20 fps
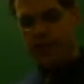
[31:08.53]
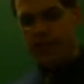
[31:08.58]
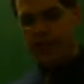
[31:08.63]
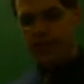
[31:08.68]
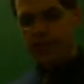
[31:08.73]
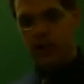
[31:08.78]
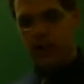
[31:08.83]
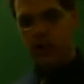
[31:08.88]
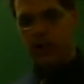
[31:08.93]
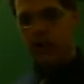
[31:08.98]

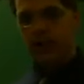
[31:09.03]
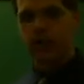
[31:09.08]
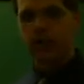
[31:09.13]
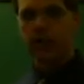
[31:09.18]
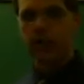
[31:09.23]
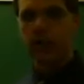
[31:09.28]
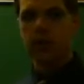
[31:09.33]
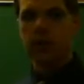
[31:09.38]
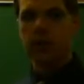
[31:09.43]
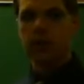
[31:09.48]
late
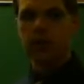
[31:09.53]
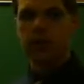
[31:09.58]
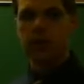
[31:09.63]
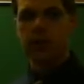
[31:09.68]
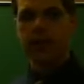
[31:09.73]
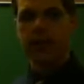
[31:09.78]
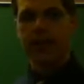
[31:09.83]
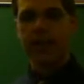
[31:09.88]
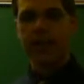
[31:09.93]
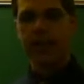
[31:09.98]
toddlerhood, where
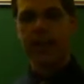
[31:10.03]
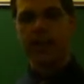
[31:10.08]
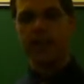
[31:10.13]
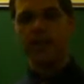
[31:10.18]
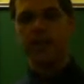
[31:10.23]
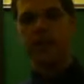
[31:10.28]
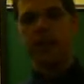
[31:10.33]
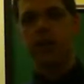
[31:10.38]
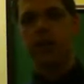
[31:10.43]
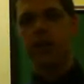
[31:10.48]
they kind
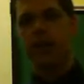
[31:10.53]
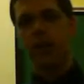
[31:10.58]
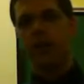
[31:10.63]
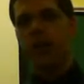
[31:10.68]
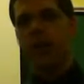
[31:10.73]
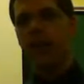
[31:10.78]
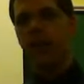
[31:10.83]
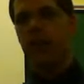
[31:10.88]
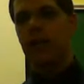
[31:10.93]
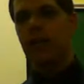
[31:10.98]
of are
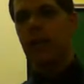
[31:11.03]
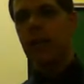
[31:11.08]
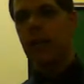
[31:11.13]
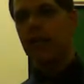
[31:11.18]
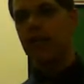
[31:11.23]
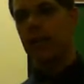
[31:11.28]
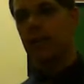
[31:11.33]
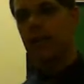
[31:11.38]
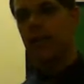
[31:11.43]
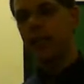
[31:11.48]

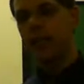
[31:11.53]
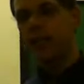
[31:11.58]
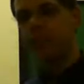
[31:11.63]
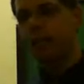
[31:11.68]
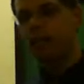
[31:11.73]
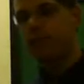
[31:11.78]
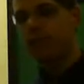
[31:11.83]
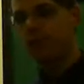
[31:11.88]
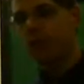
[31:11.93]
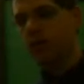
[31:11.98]

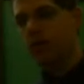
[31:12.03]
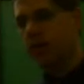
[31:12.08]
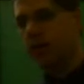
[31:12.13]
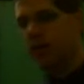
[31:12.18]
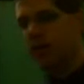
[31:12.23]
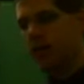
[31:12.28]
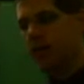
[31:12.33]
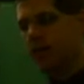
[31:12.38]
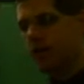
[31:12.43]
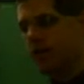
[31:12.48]

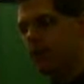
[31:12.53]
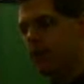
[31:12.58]
moving